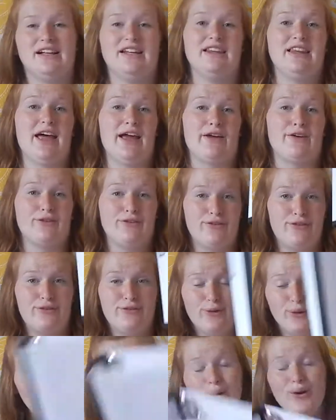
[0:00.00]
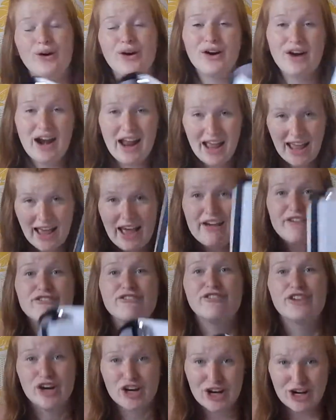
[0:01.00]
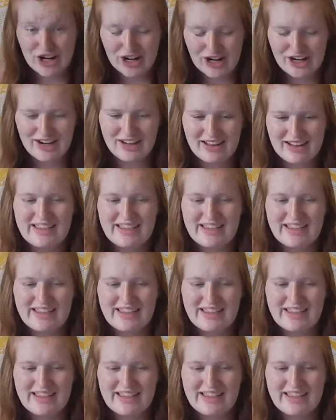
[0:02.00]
Like forever.